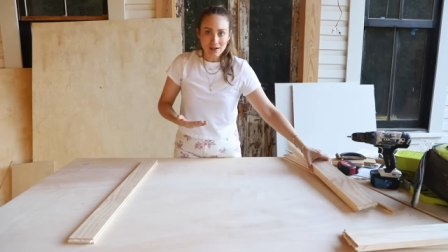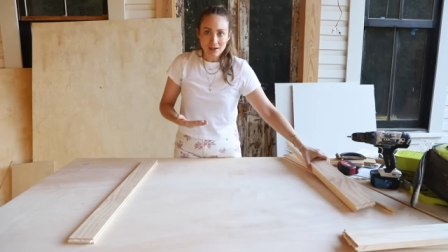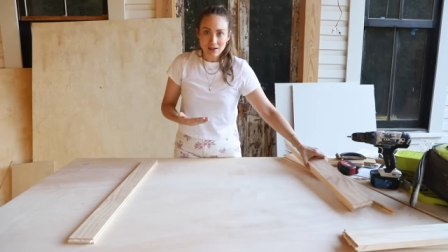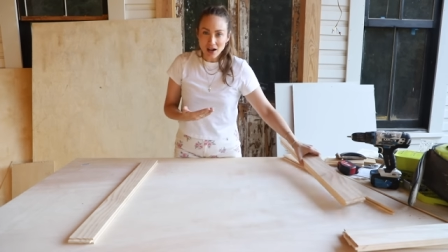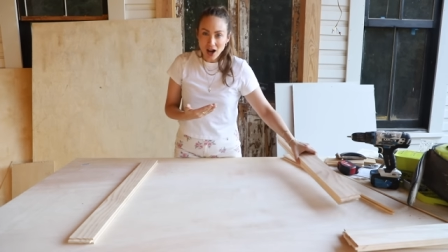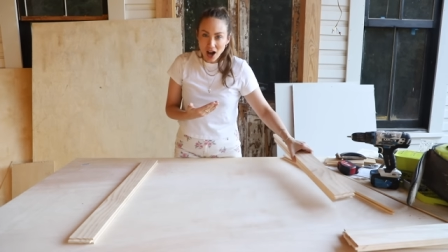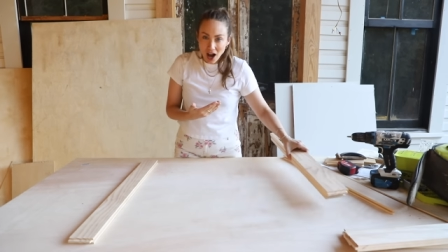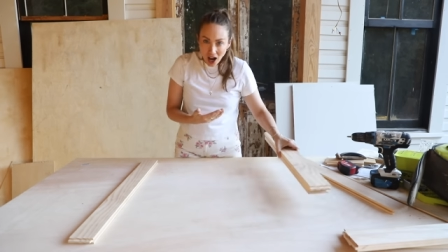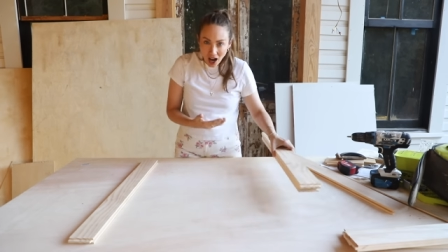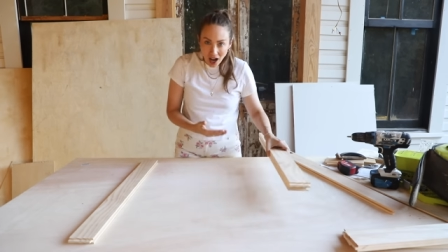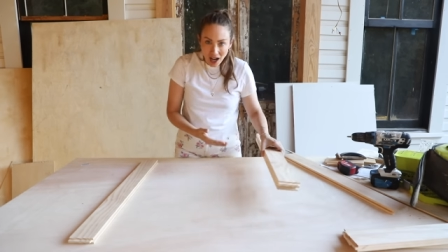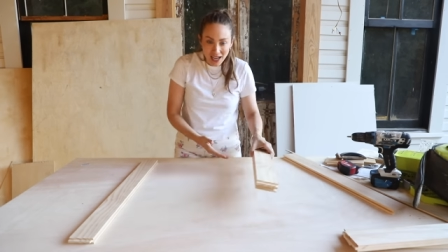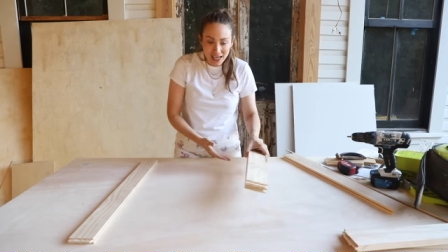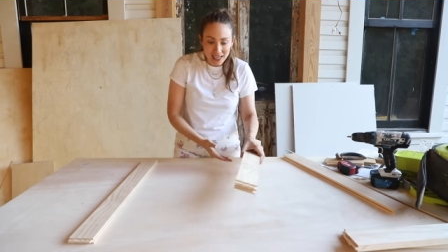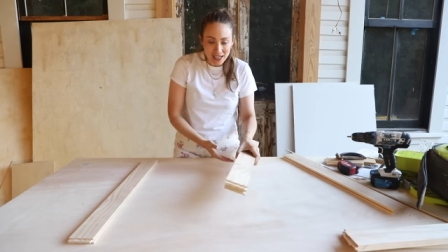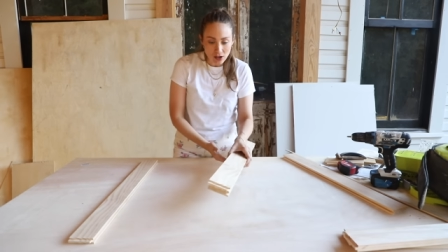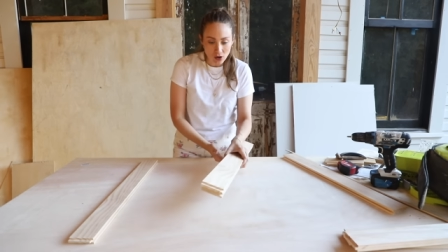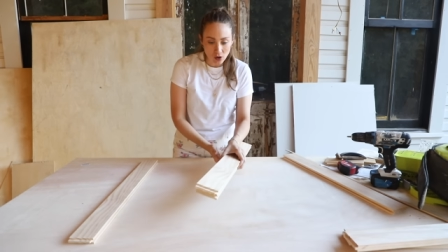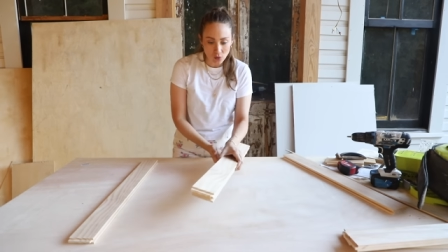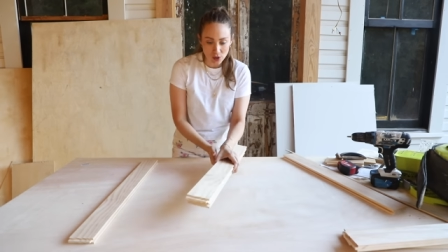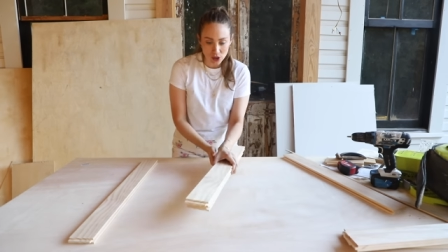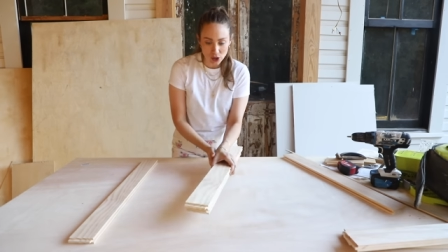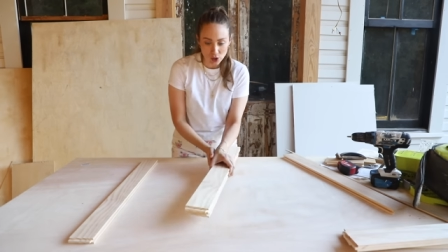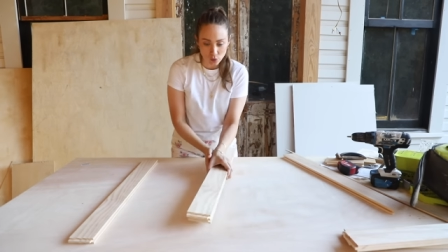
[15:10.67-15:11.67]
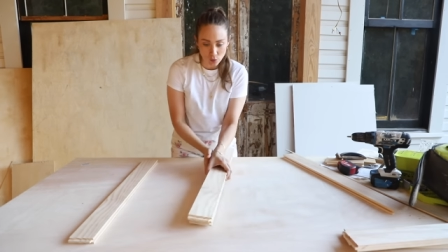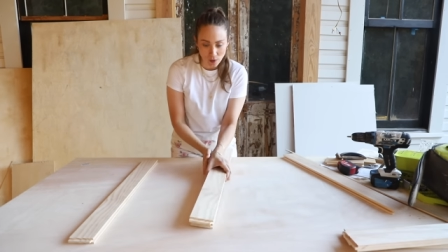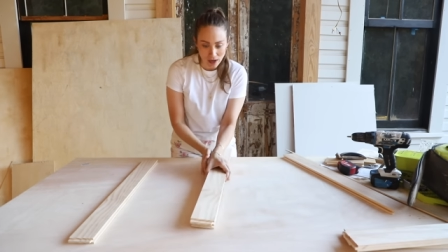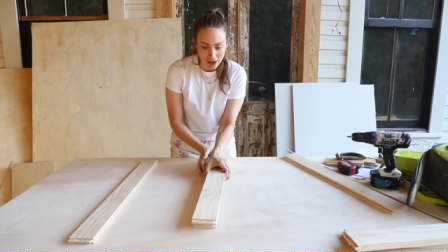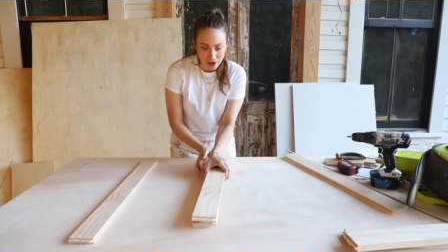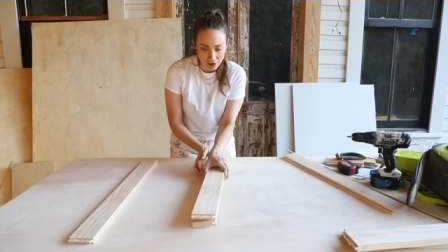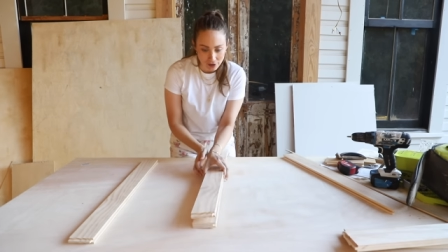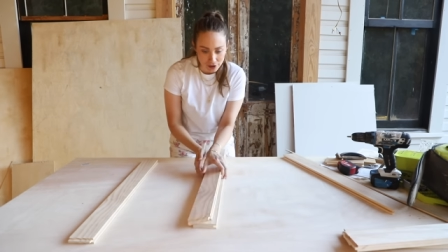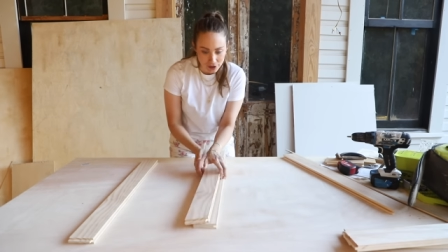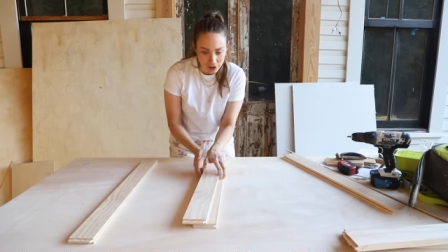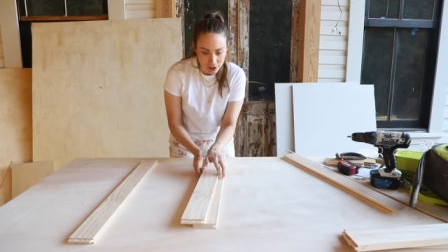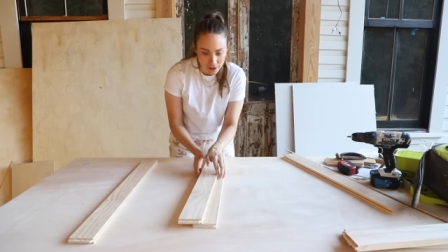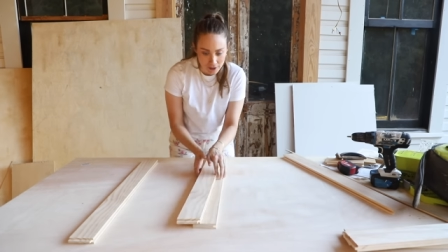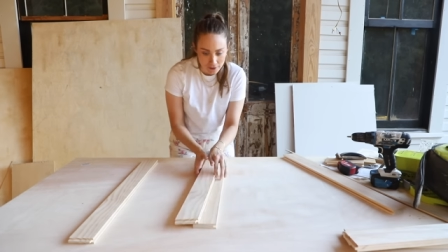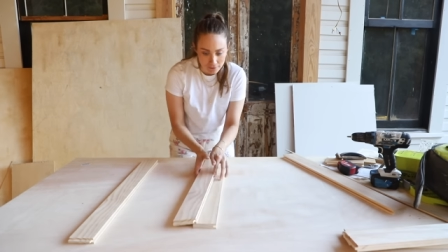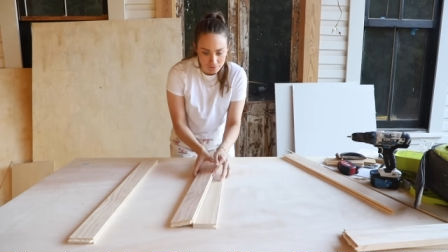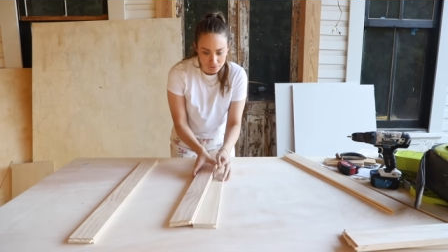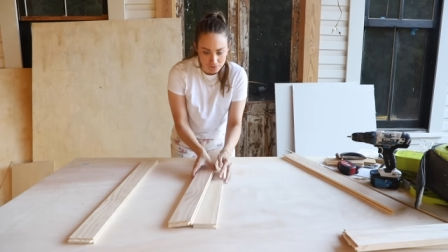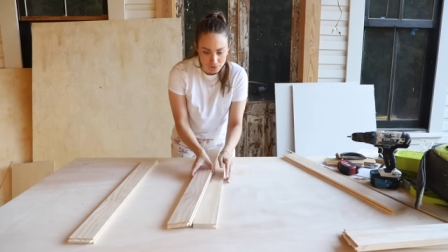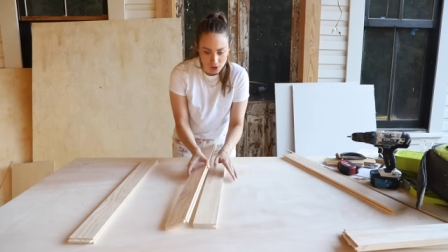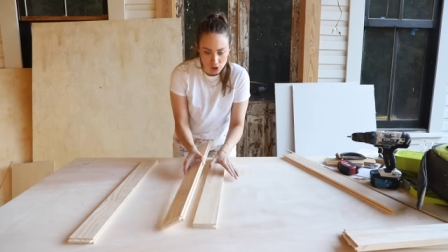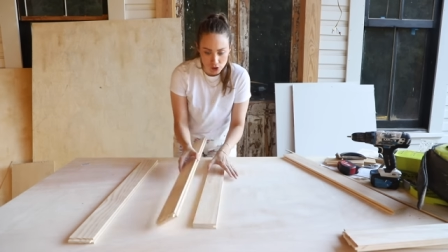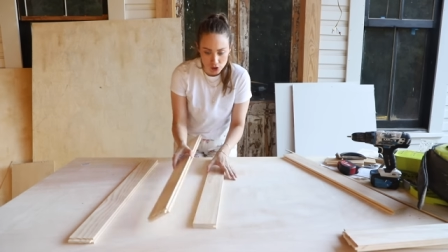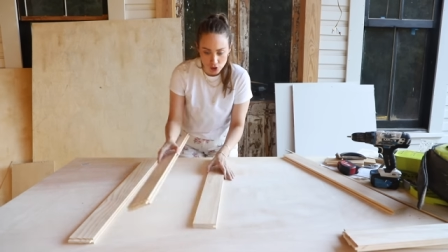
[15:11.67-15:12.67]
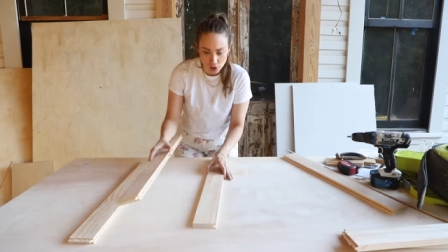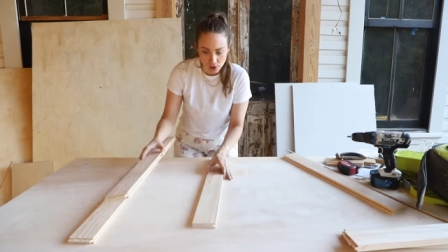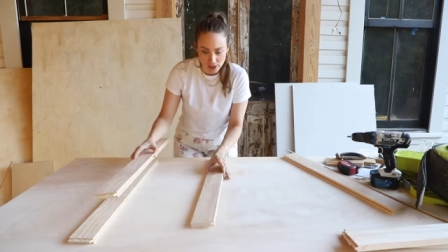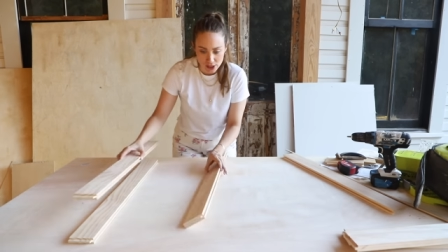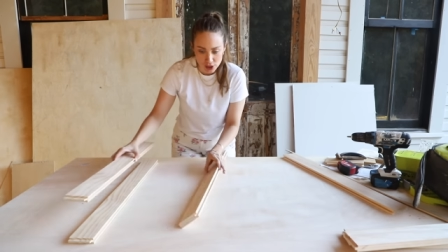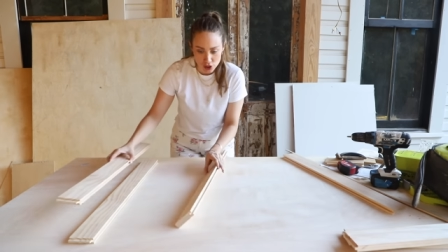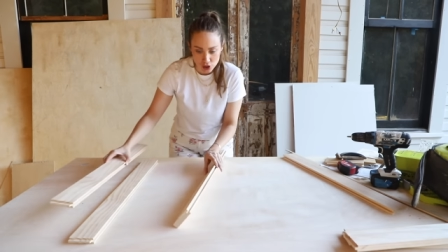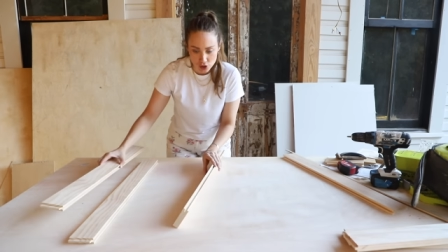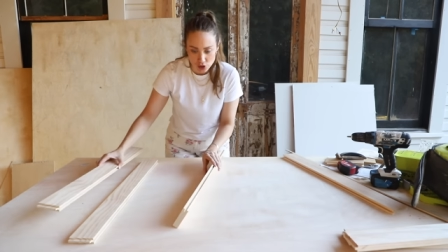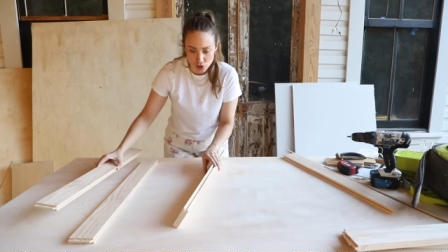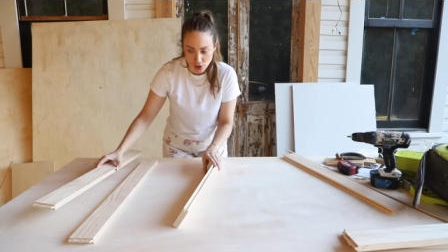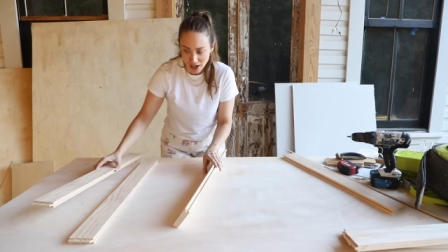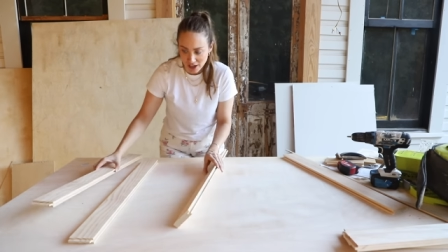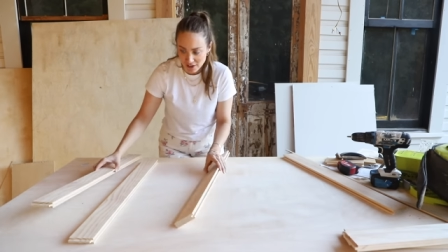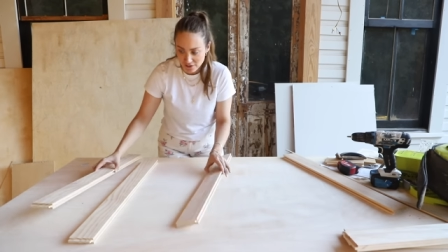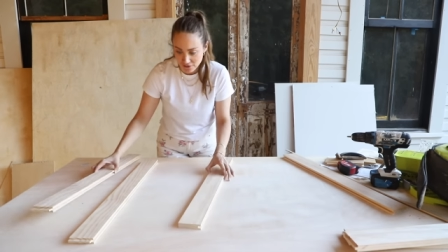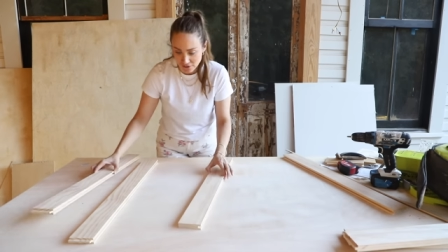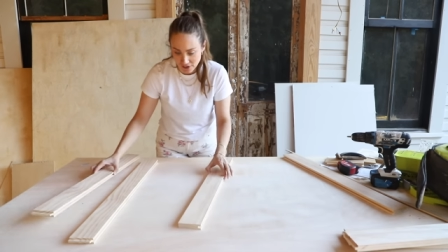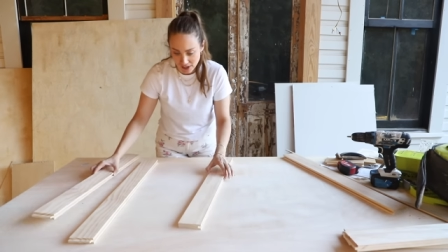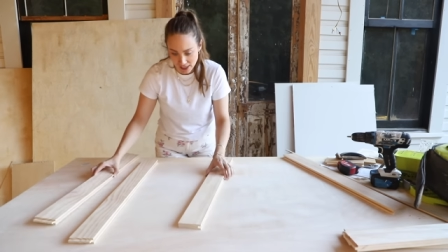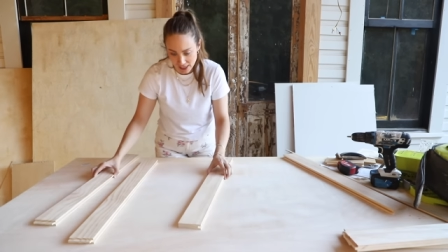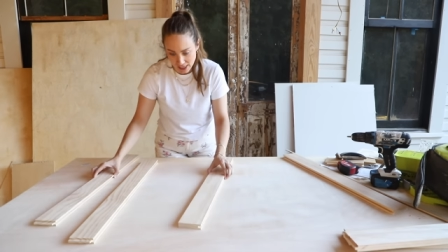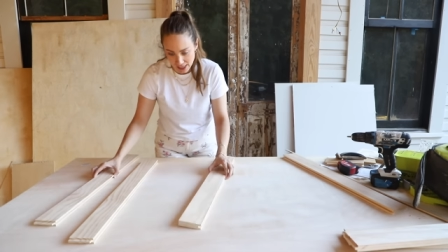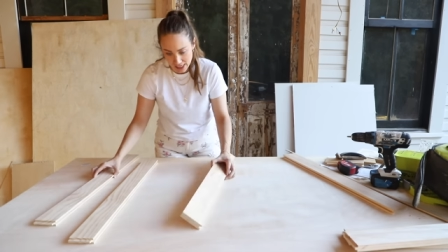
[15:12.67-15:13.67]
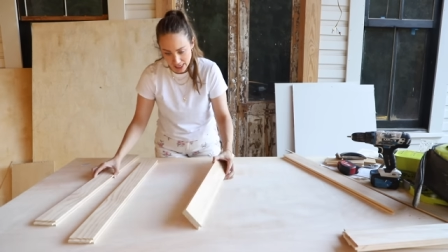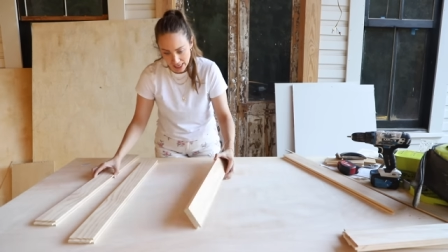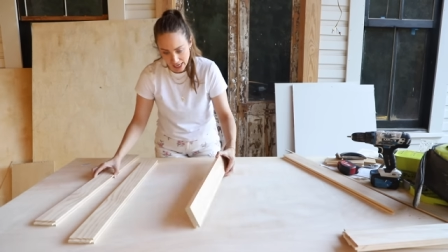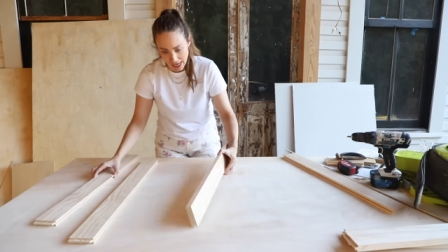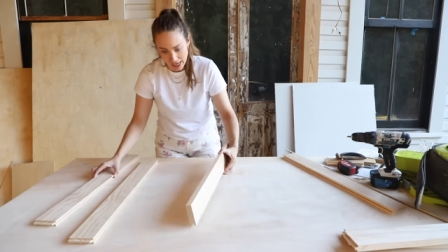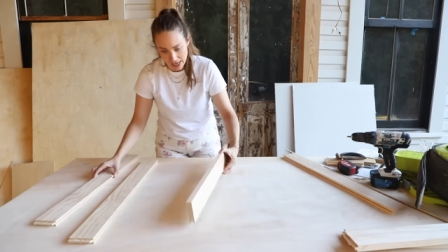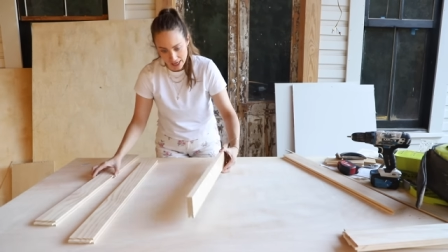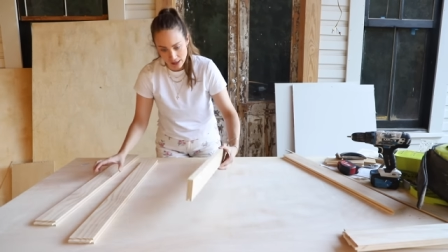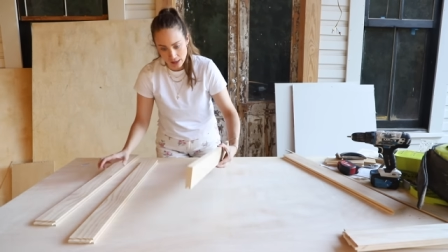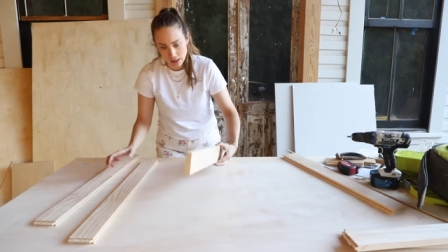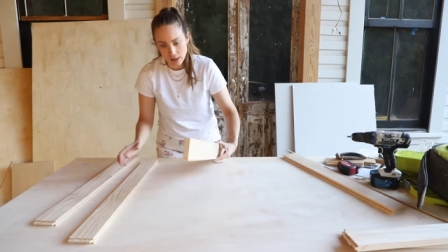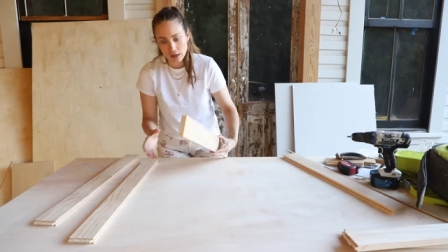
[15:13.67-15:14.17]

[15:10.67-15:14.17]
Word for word: cut with the router. So let's dry fit it again.